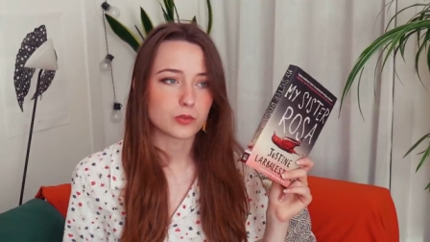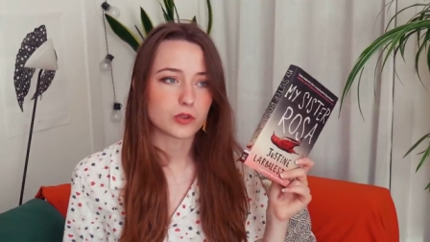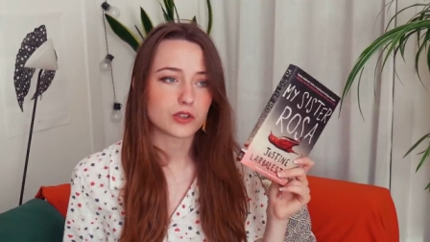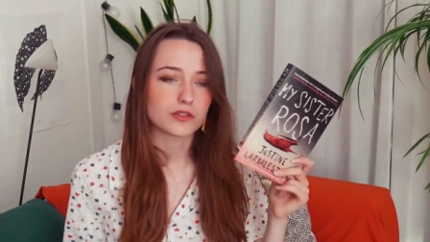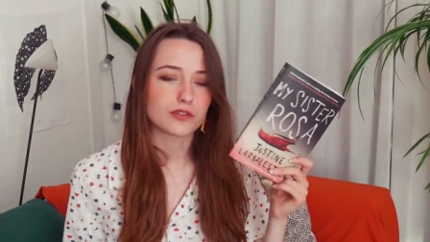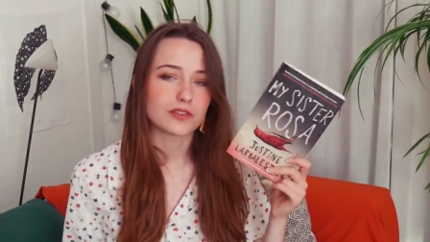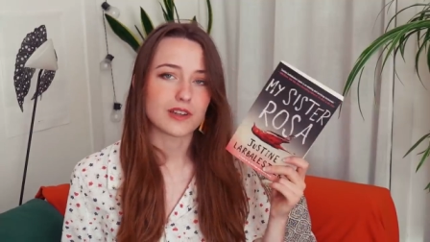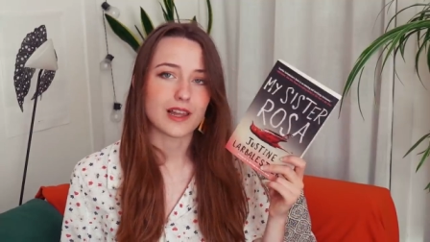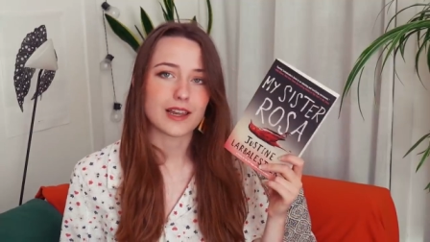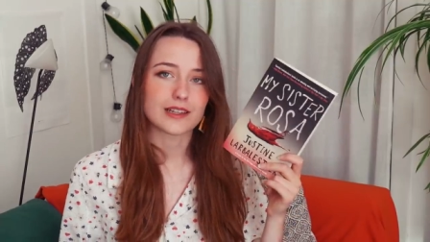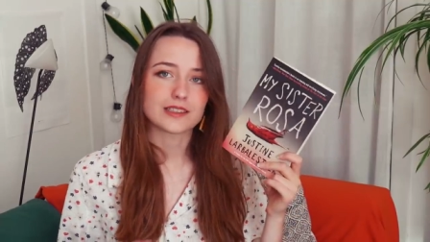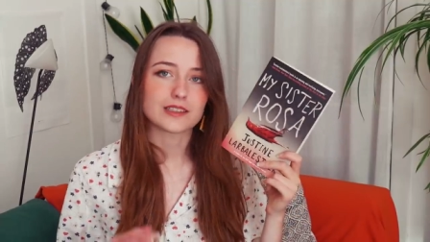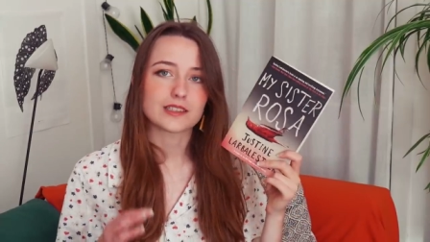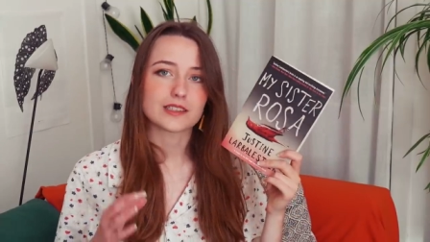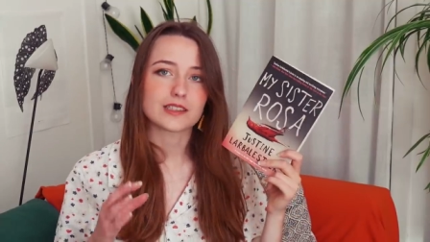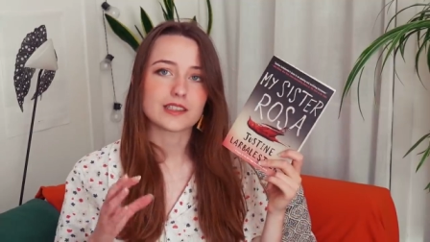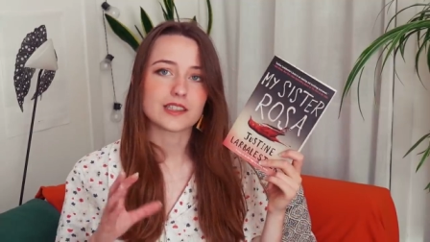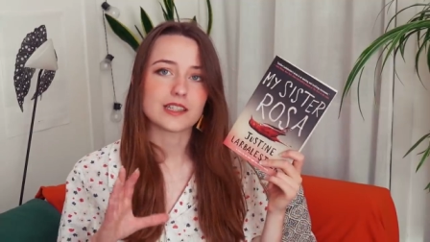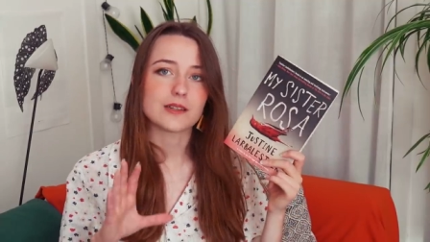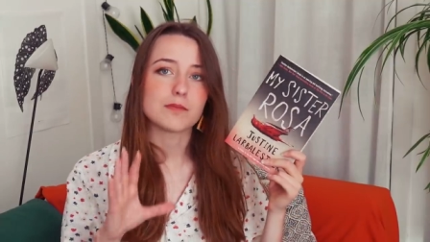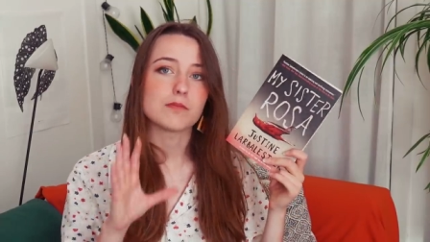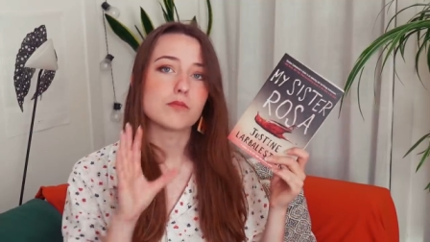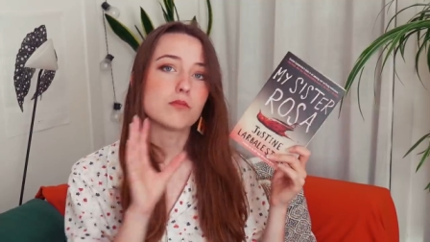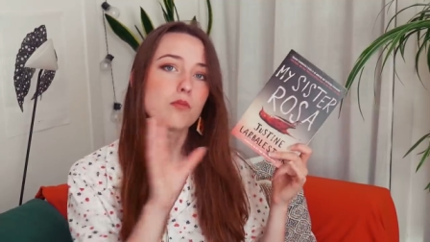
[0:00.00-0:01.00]
would have liked to
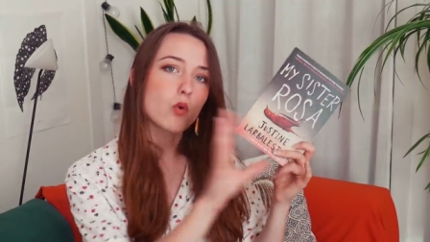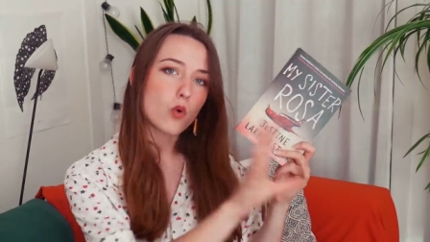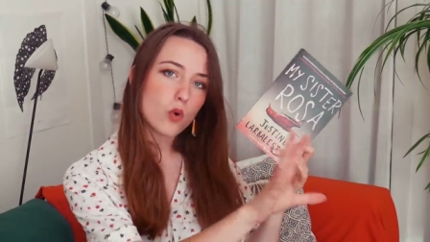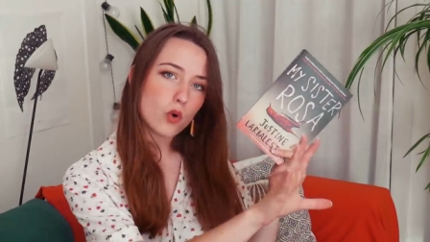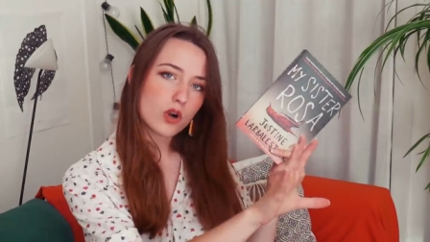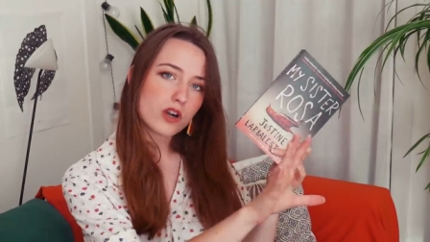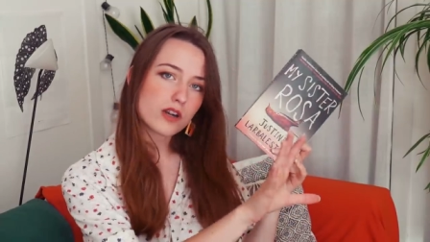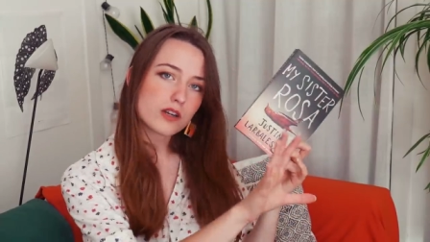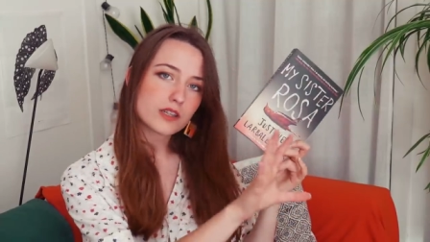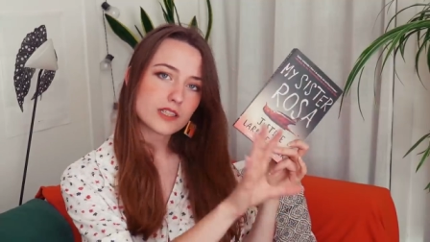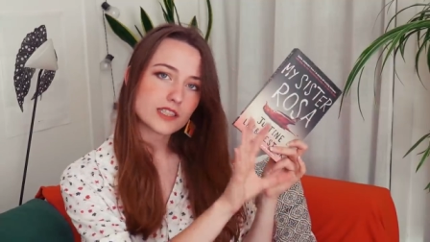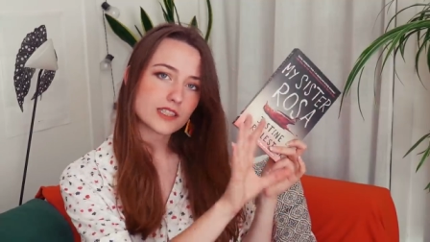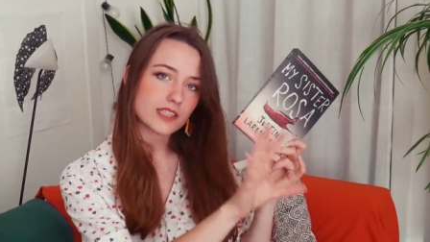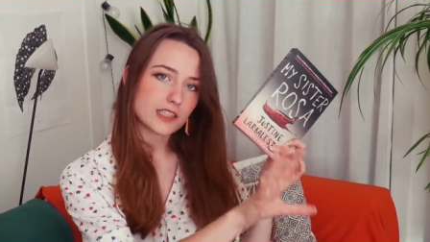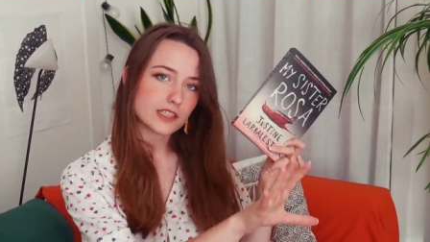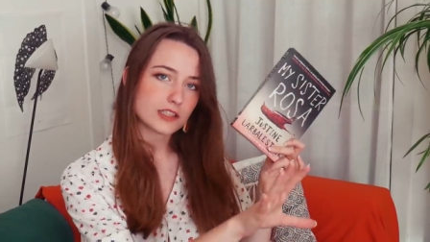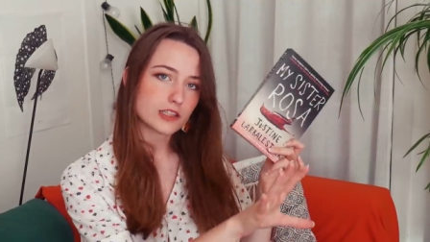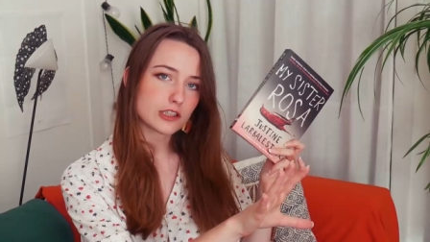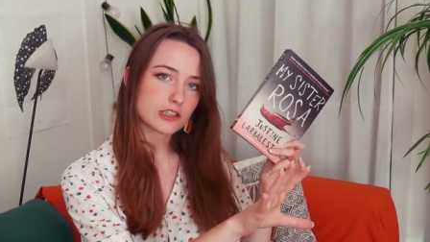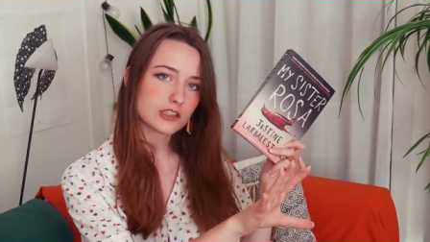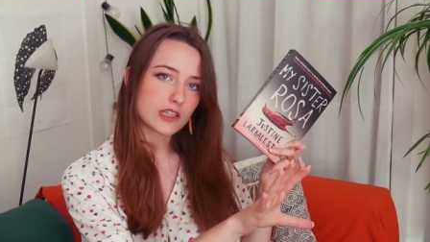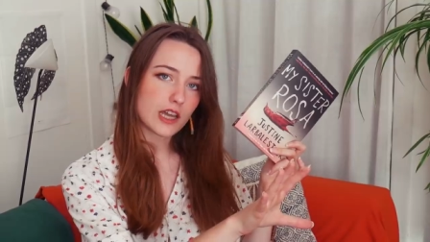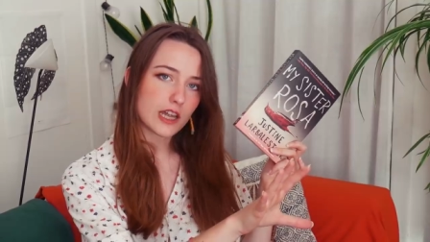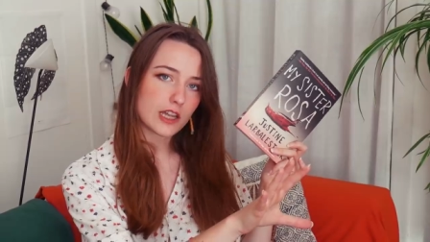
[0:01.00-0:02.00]
see more
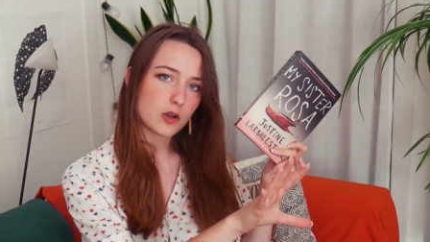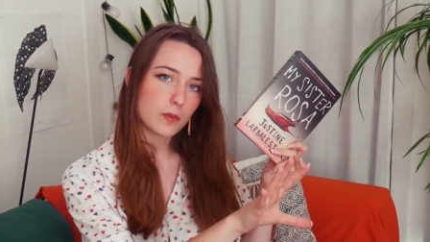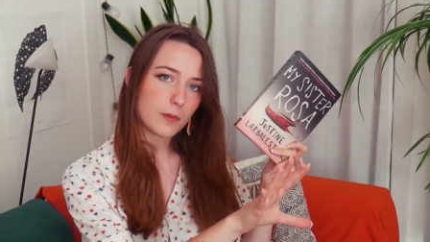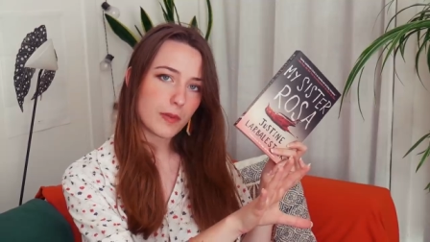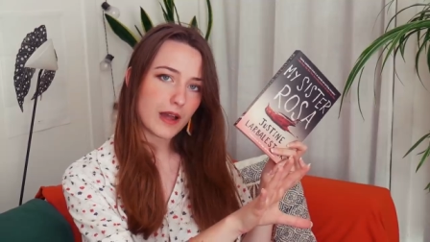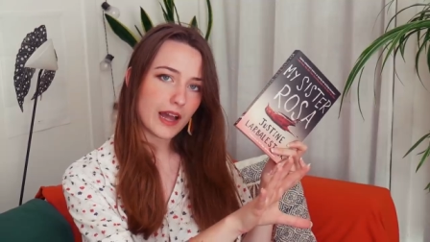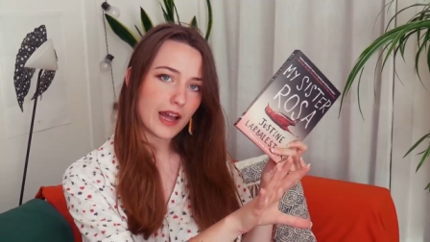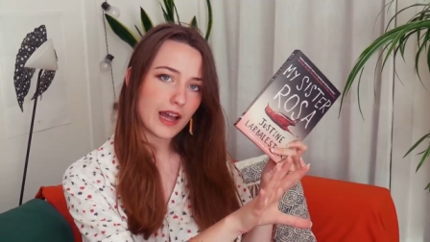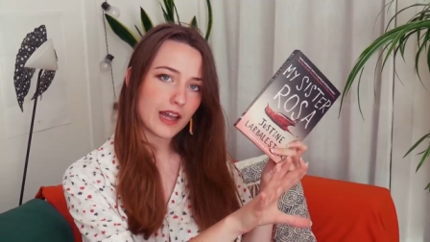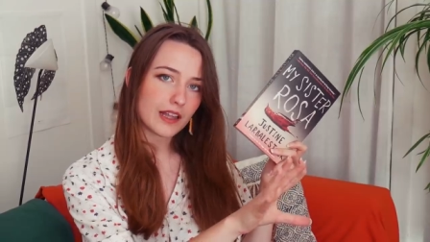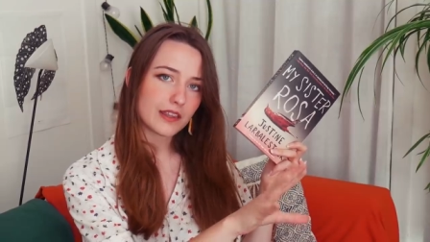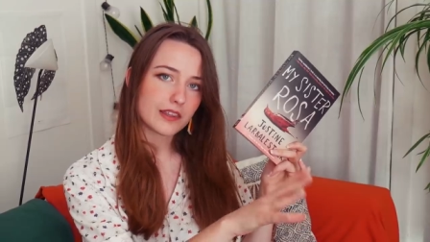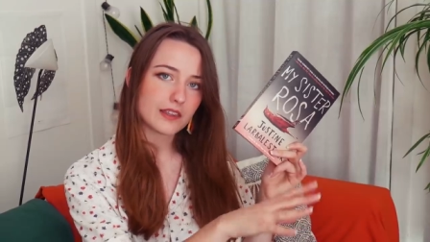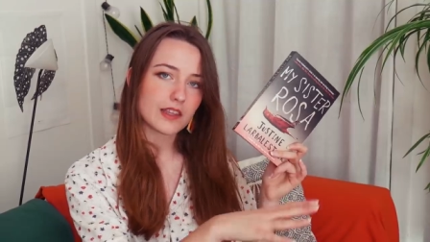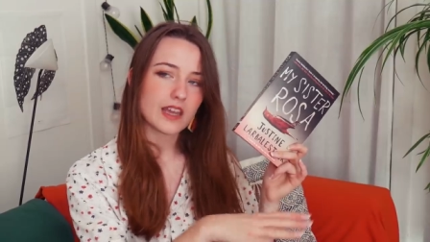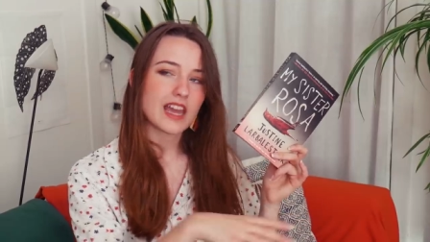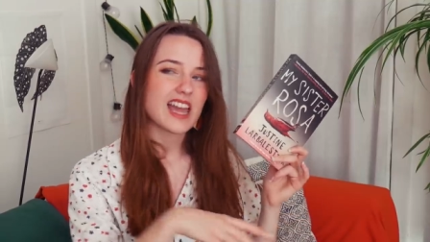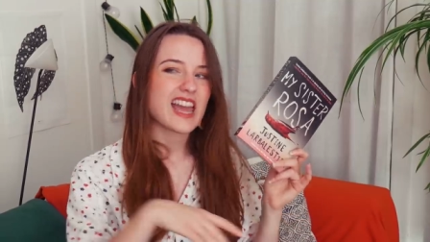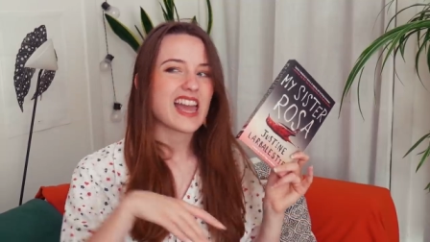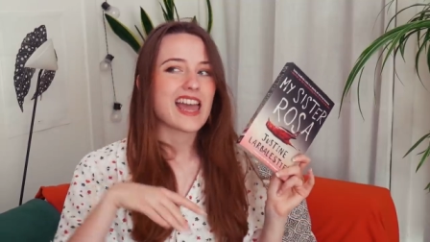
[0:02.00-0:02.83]
sister psychopath